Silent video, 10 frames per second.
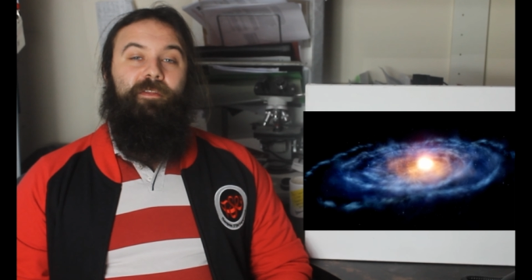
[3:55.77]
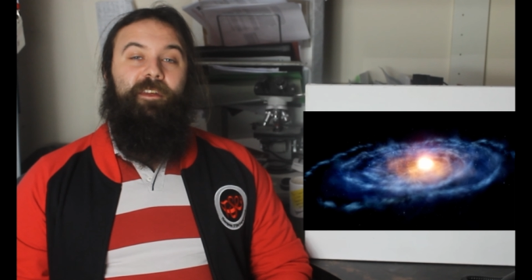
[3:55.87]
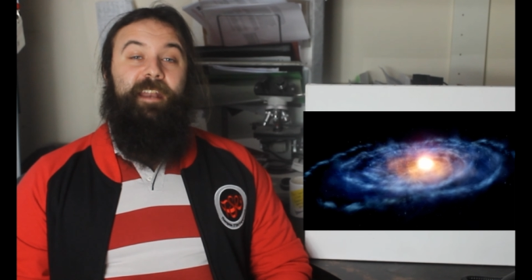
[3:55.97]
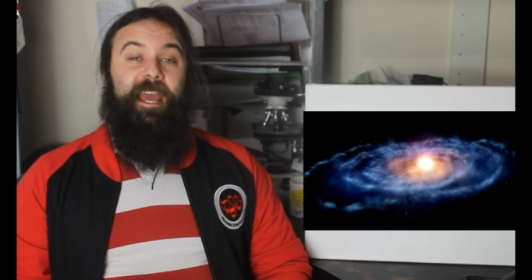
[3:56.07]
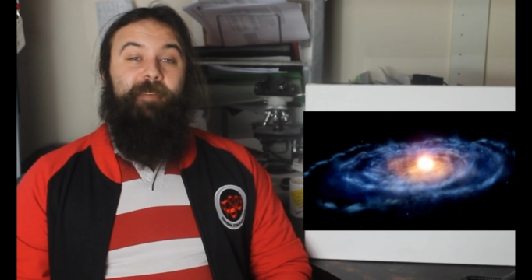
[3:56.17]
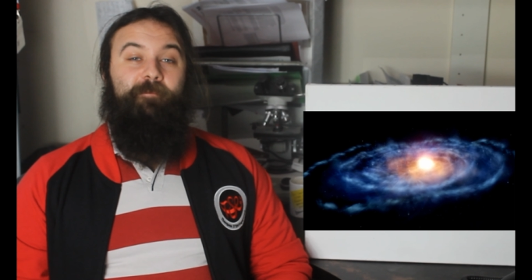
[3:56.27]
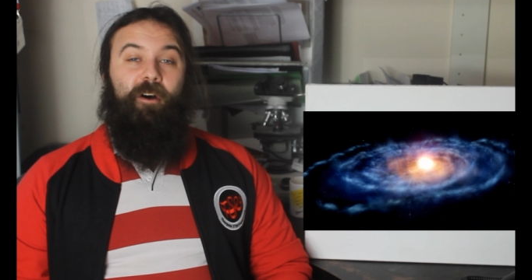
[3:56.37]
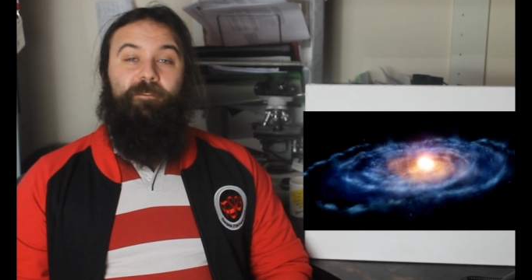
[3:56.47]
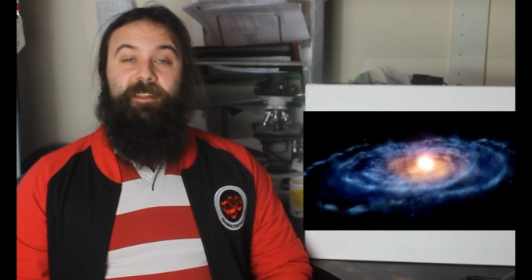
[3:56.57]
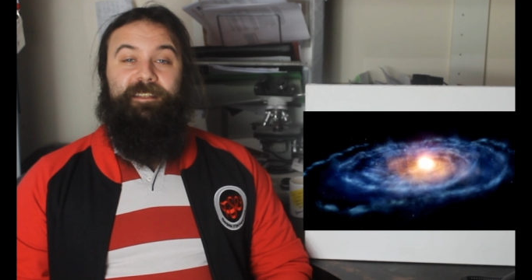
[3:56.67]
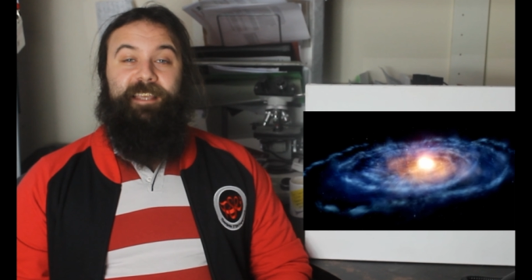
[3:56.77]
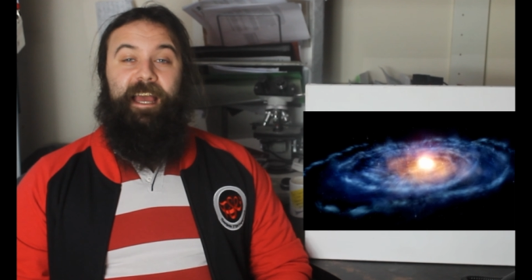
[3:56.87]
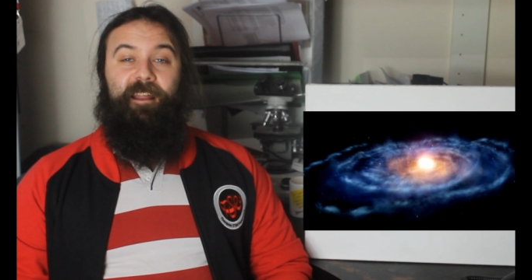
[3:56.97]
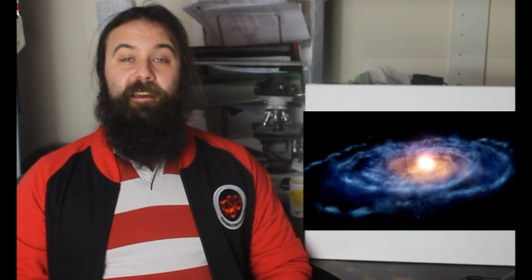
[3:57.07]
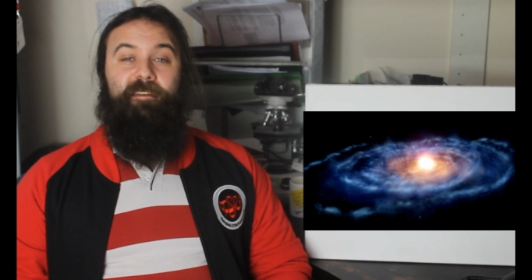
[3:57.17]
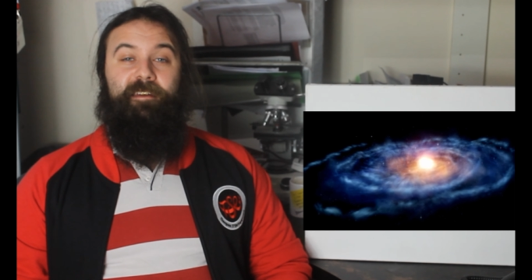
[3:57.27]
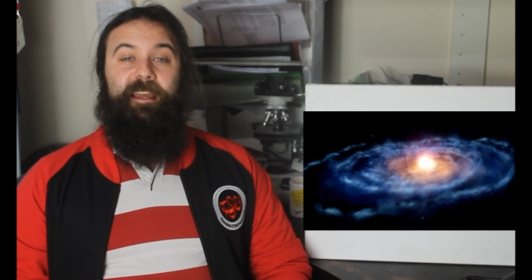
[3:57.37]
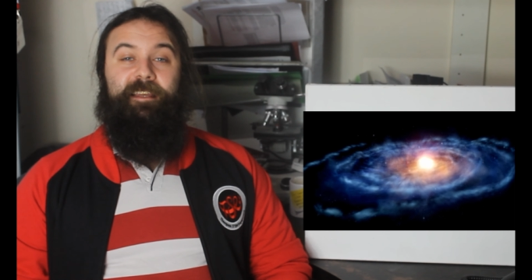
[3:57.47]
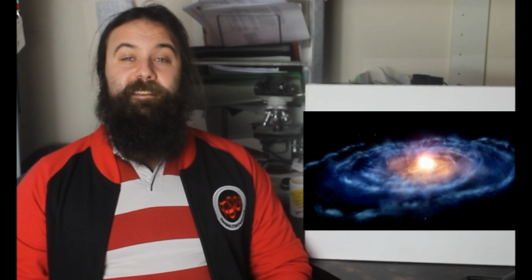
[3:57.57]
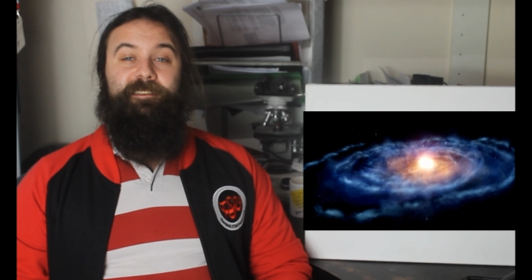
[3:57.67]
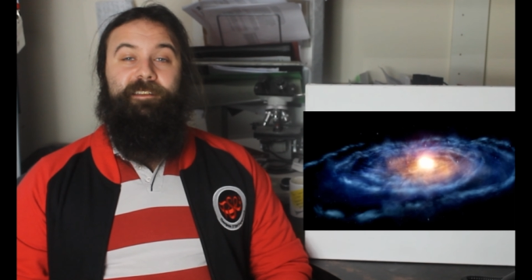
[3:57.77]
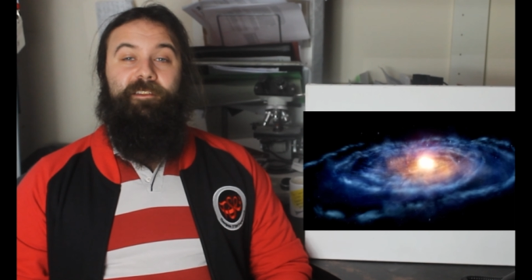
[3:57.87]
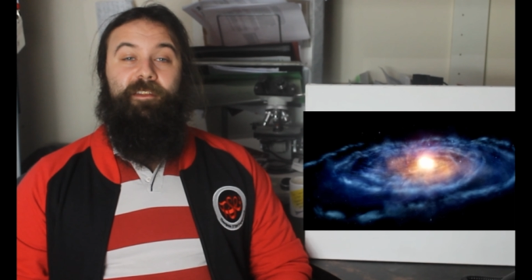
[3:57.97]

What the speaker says: The name of this galaeth is